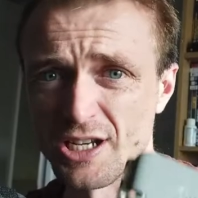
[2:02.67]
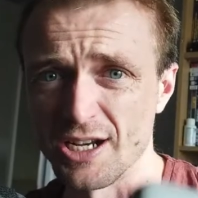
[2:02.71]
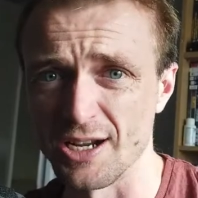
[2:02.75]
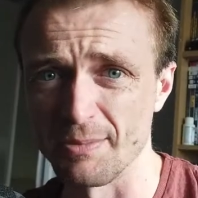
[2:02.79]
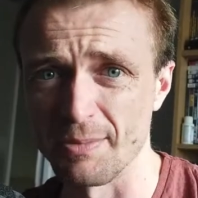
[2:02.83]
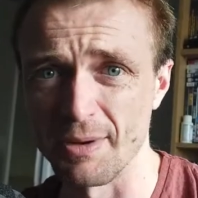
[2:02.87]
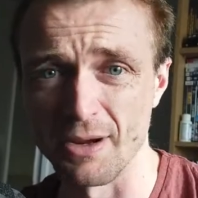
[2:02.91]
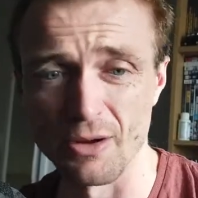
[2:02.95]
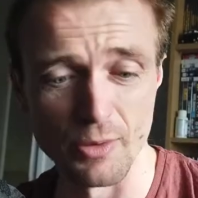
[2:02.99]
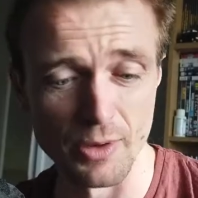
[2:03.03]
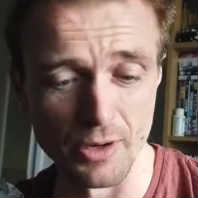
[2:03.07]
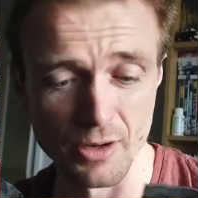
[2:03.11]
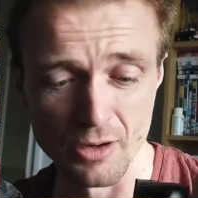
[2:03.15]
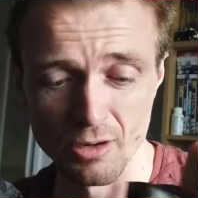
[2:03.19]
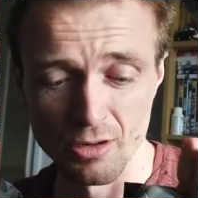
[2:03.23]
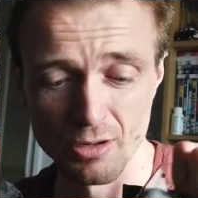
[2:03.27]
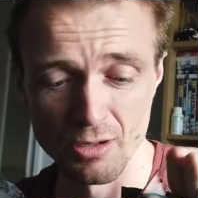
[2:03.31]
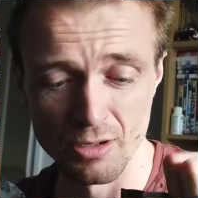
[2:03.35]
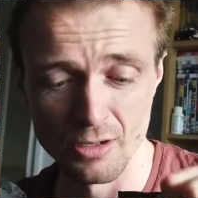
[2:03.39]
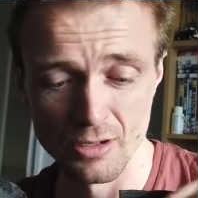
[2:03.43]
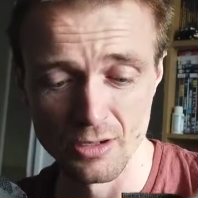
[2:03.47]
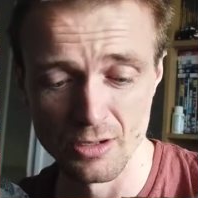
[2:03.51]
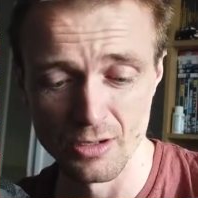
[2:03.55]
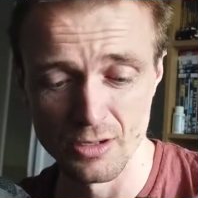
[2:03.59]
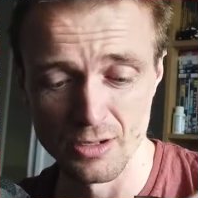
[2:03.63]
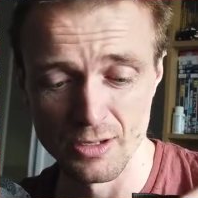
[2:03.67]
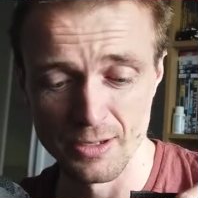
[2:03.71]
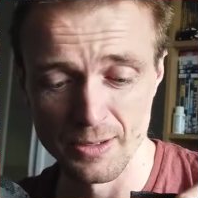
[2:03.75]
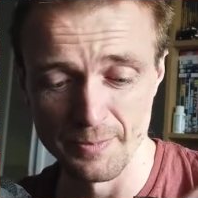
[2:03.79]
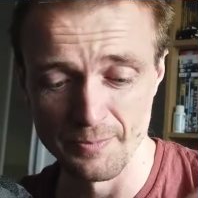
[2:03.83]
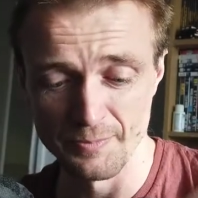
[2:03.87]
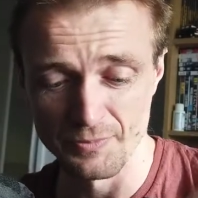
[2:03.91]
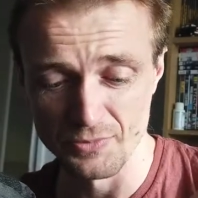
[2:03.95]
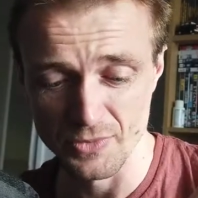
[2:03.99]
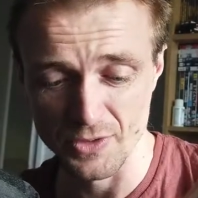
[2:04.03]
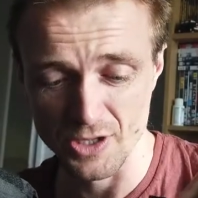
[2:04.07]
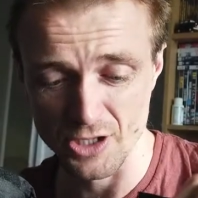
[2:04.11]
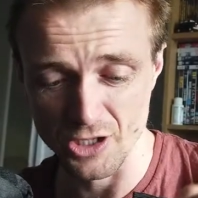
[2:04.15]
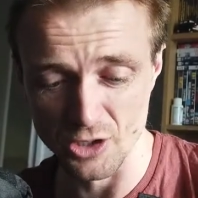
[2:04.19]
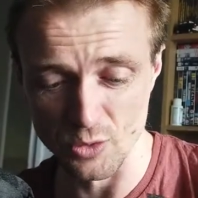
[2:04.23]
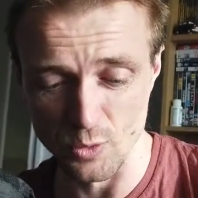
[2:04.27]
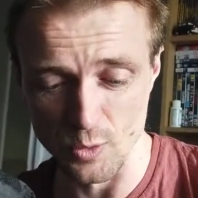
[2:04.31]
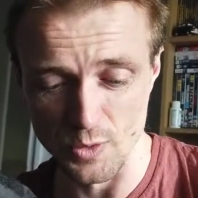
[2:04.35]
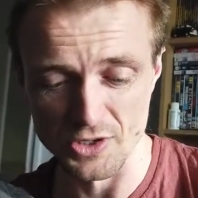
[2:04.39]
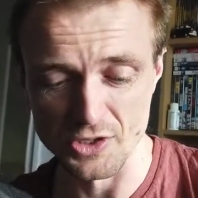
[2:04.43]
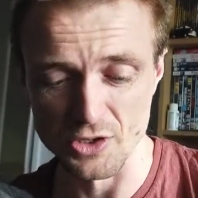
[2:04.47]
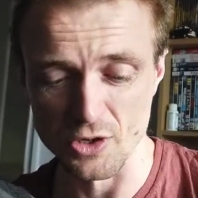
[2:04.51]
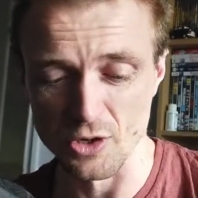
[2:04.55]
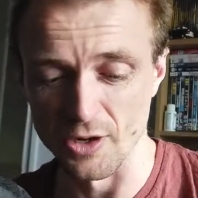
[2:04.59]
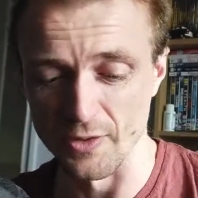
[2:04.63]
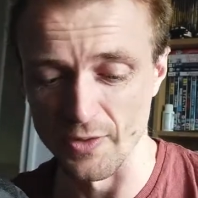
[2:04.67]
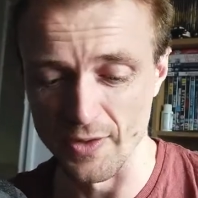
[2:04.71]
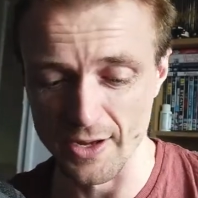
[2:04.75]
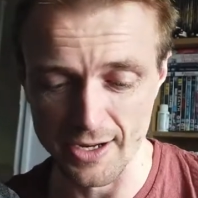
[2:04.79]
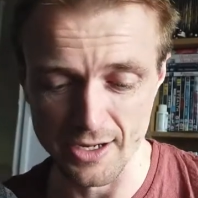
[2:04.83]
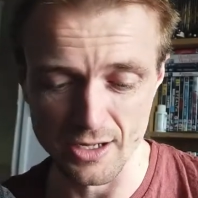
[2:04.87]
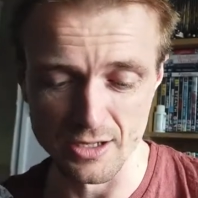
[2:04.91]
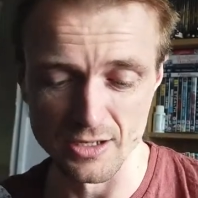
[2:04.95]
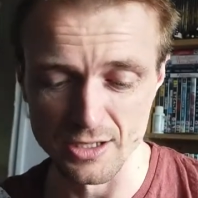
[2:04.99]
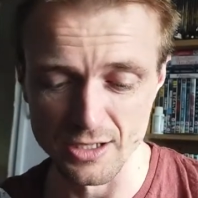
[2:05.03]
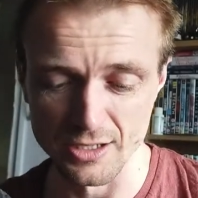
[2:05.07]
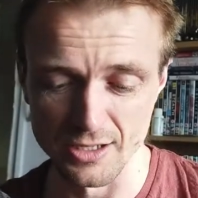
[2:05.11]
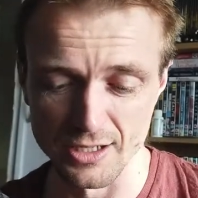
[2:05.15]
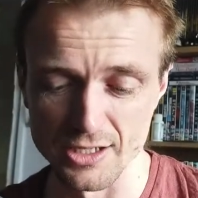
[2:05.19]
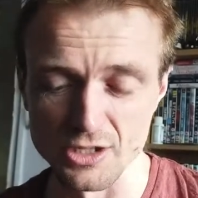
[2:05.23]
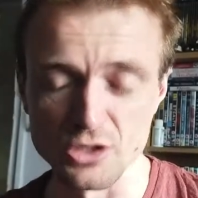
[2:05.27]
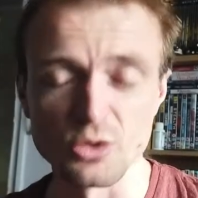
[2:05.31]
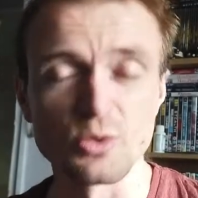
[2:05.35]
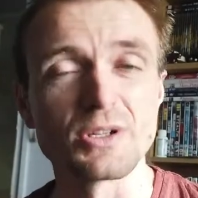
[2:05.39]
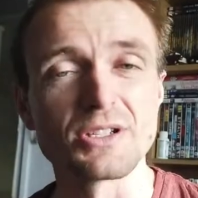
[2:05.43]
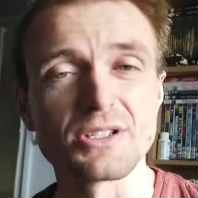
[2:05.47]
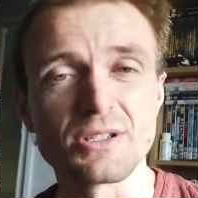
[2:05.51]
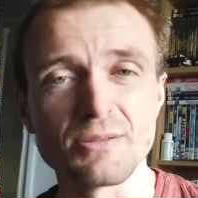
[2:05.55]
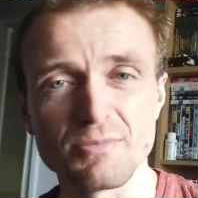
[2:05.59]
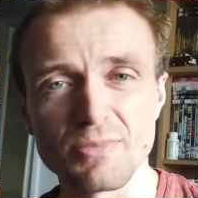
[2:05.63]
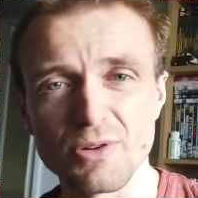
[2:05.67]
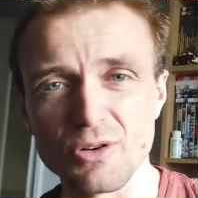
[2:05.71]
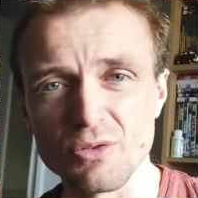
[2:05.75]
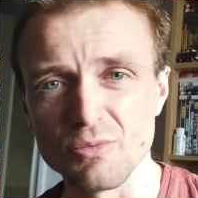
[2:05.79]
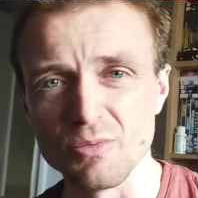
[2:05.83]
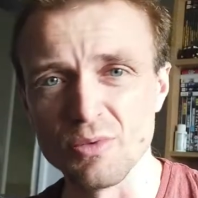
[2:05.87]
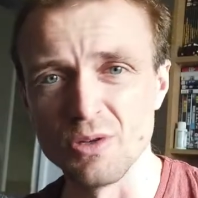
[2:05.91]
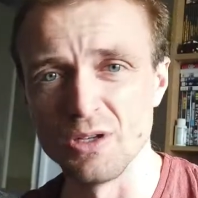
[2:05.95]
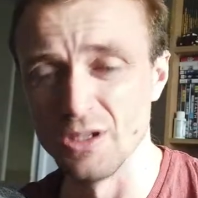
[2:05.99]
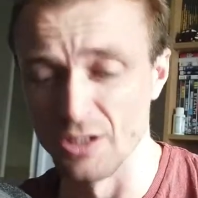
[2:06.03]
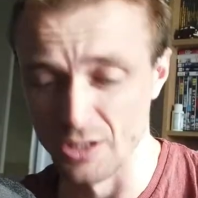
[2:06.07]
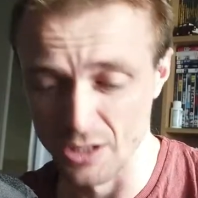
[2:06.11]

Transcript: to take a bearing. You always got it there. It's always simple.